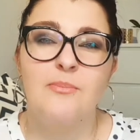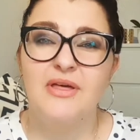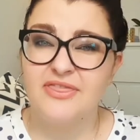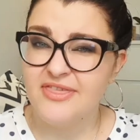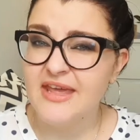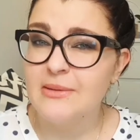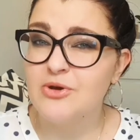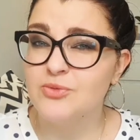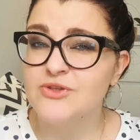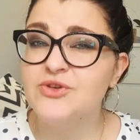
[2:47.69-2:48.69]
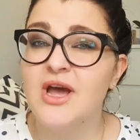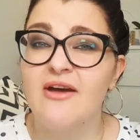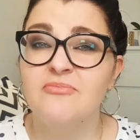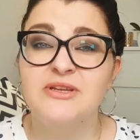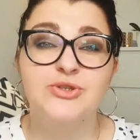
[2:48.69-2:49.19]
But think about what you
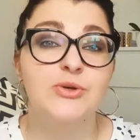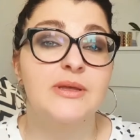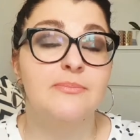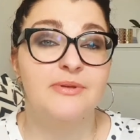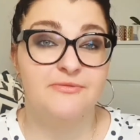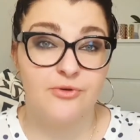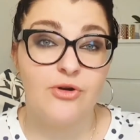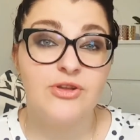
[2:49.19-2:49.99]
have been doing before